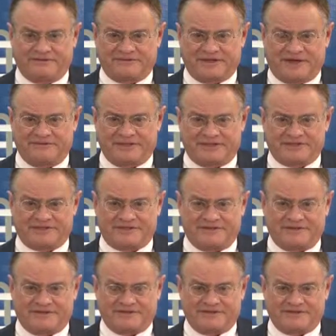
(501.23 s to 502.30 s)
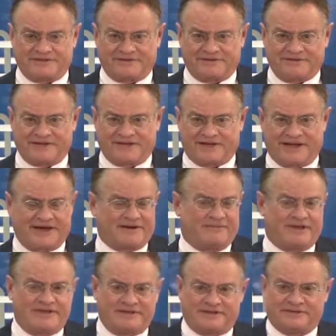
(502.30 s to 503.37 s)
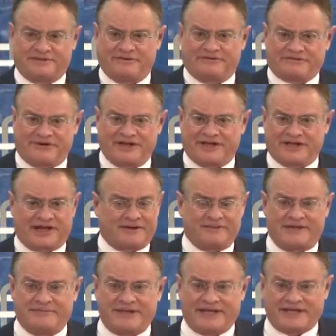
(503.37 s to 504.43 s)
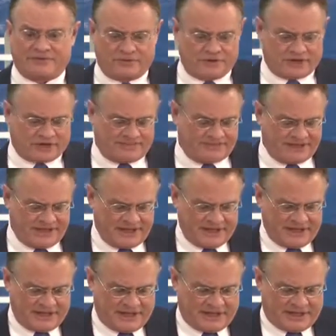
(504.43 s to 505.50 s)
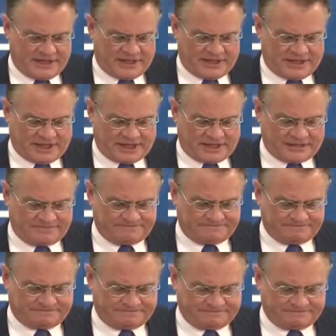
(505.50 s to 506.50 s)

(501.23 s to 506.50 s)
communist economy to a free economy and make it work? And